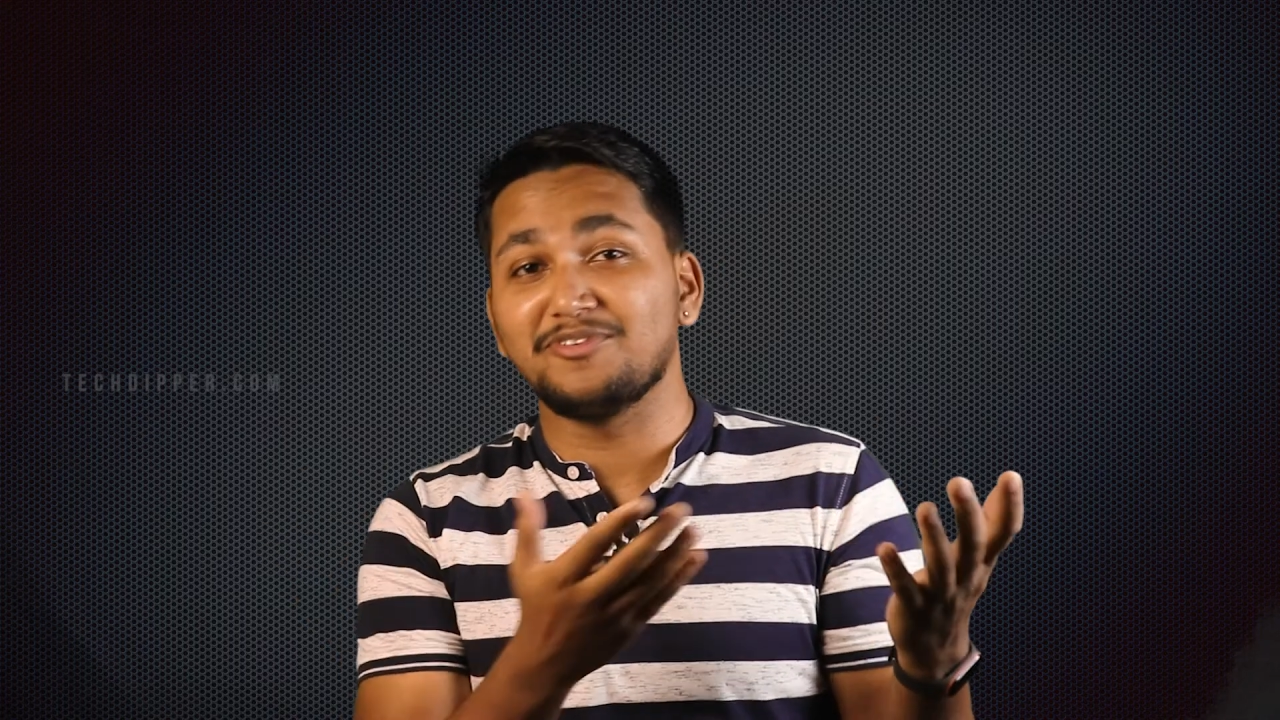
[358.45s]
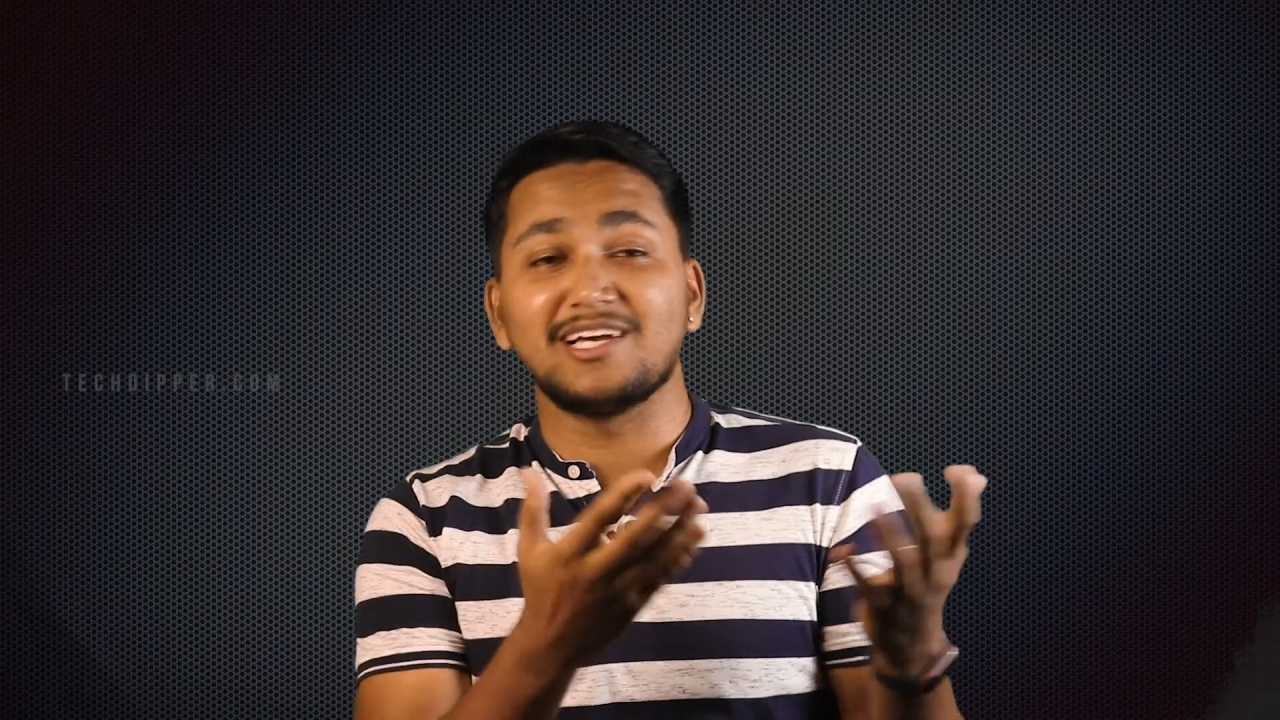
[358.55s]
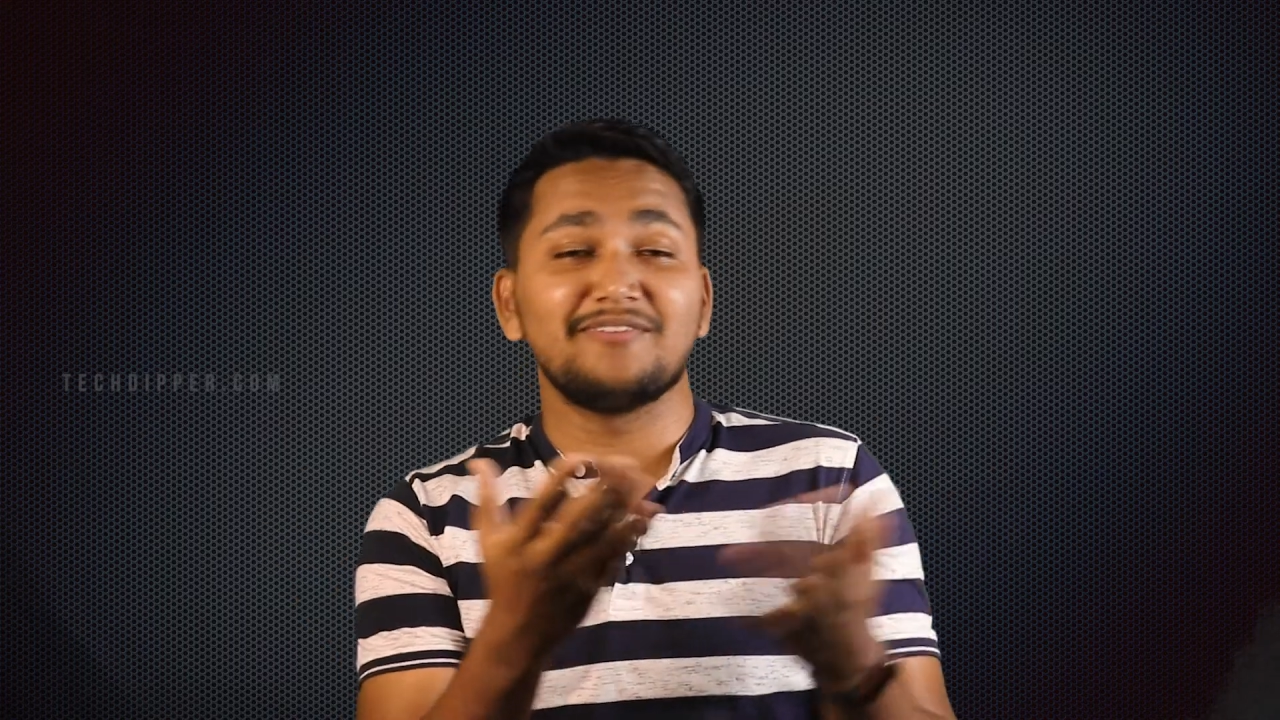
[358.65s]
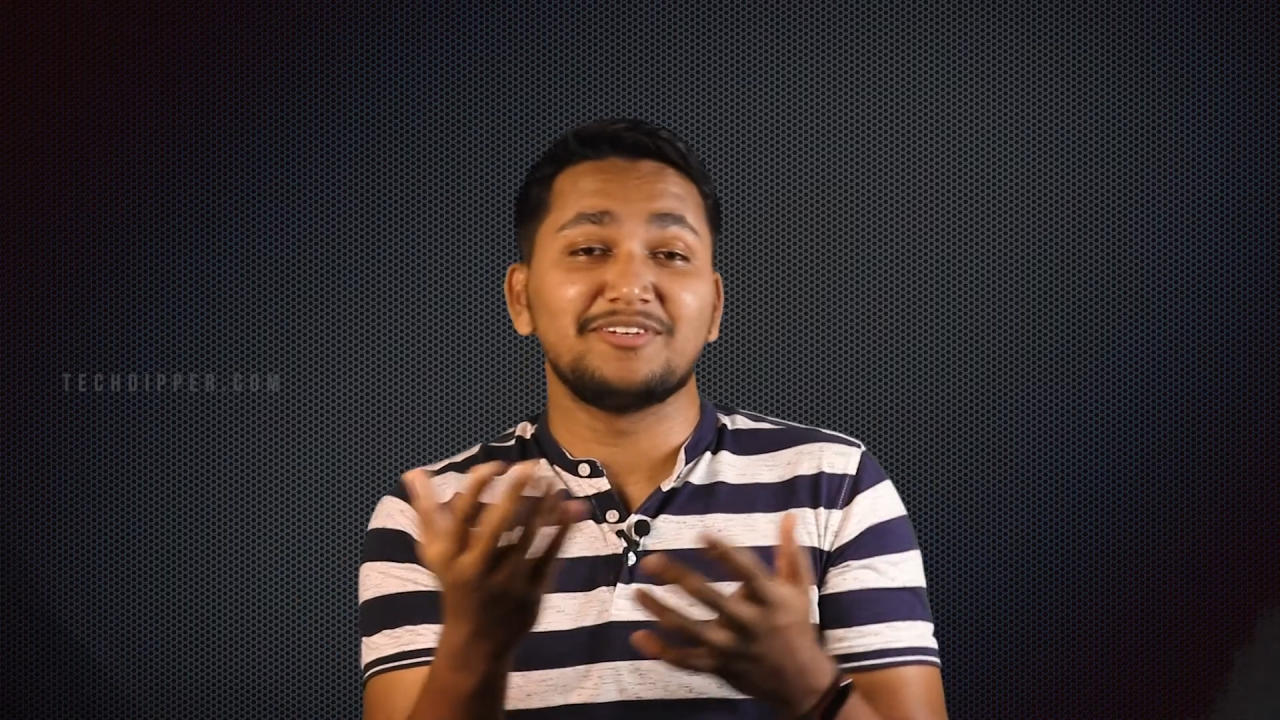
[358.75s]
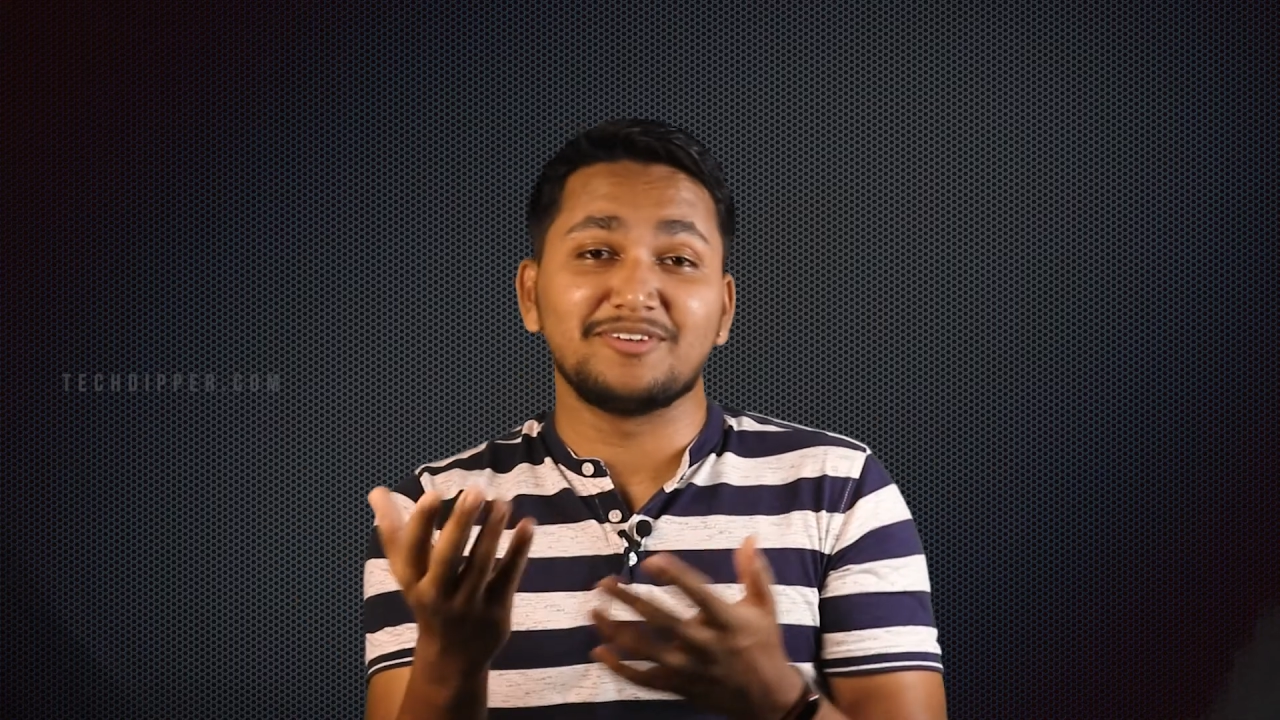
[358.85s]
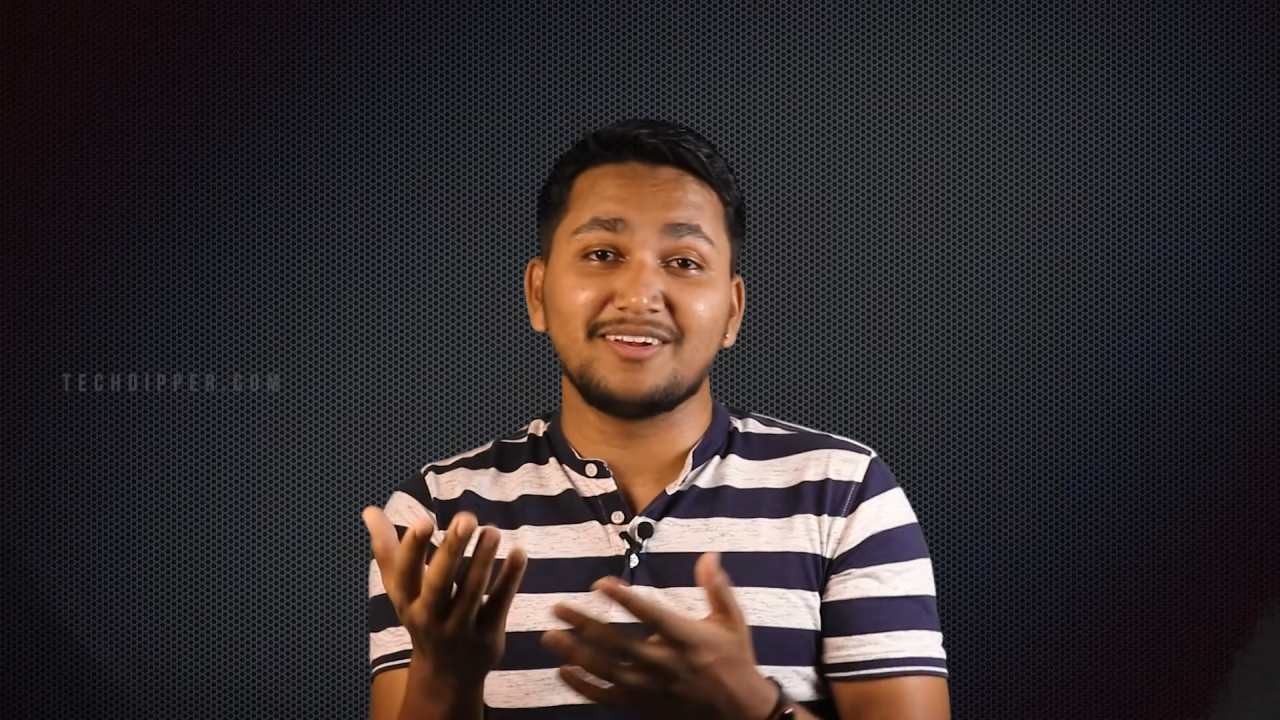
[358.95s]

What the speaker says: you haven't